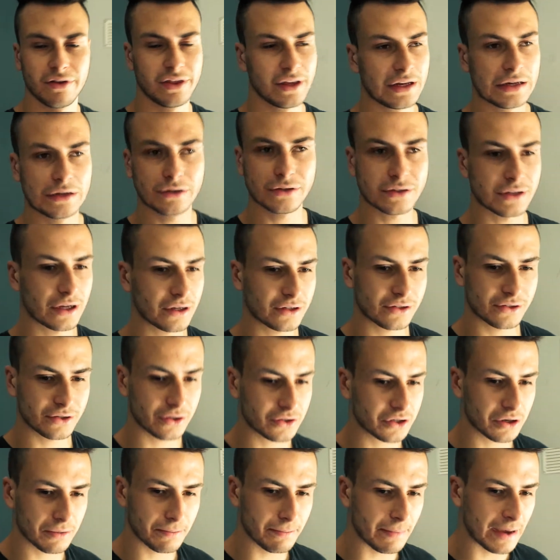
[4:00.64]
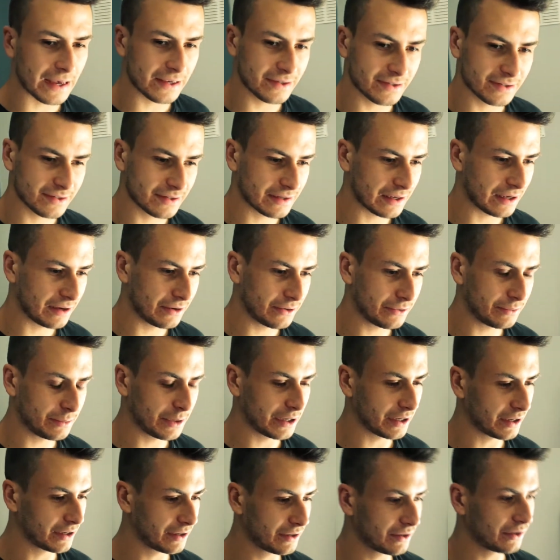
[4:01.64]
Everything looks like such a mess. Oh
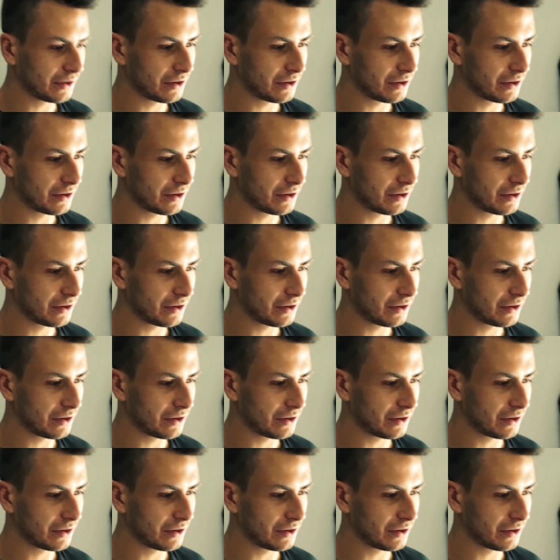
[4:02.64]
my god.